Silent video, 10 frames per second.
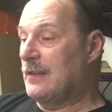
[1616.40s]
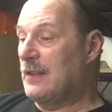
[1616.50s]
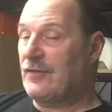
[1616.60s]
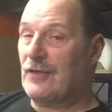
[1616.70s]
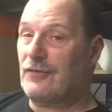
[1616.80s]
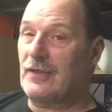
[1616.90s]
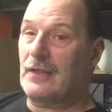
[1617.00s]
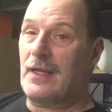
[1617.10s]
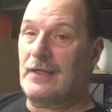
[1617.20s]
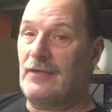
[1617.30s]
it's actually a
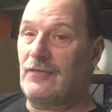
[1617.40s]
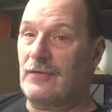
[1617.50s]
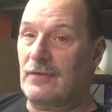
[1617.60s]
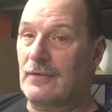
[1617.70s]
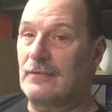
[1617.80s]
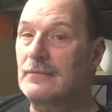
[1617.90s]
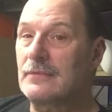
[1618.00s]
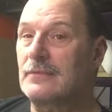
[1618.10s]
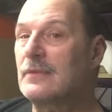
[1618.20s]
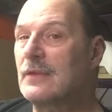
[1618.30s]
lot easier.
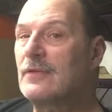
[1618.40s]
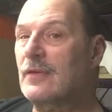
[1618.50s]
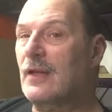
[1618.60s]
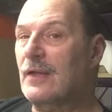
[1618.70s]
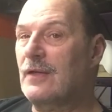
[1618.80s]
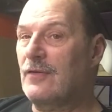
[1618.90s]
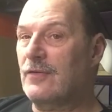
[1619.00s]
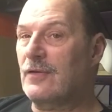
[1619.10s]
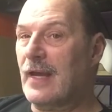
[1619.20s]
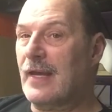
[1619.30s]
It's a lot
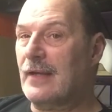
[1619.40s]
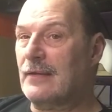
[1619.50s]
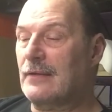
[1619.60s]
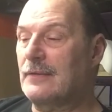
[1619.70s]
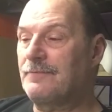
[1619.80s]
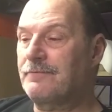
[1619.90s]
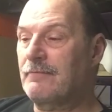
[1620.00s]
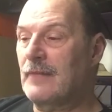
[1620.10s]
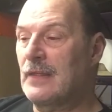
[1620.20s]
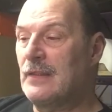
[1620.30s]
easier to handle.
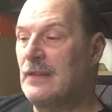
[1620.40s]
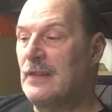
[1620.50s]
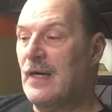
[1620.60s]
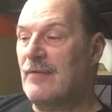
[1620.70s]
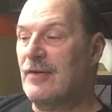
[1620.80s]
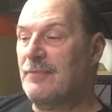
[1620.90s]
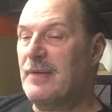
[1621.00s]
I've heard